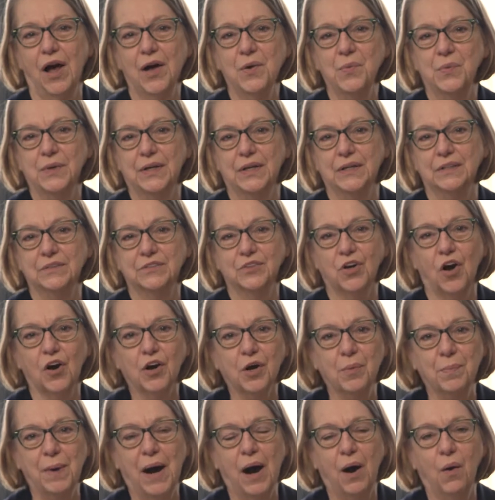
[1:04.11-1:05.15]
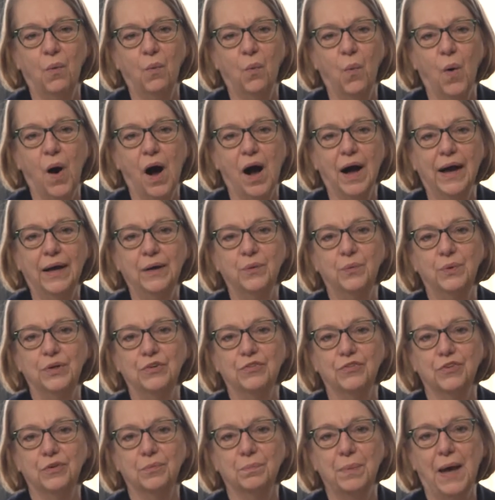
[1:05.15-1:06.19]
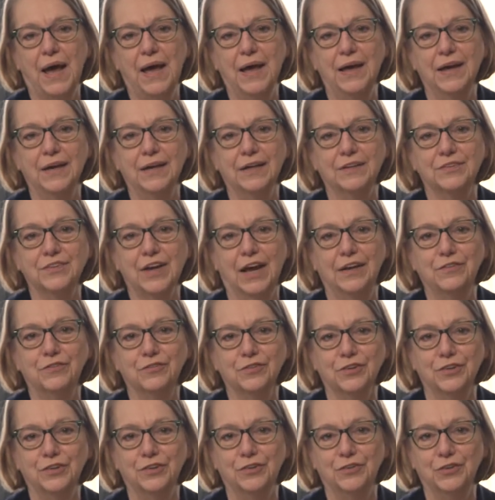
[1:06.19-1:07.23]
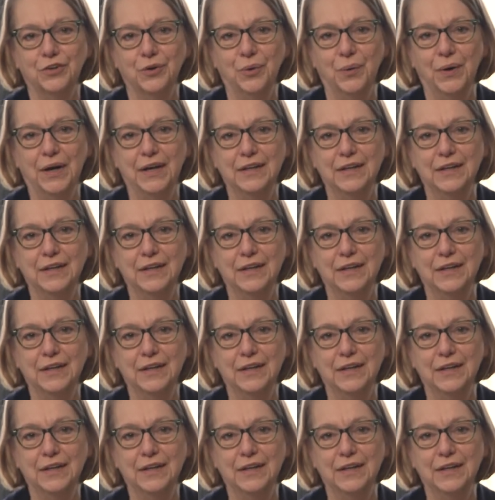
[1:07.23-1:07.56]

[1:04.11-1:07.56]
I want to talk about why we should pay attention to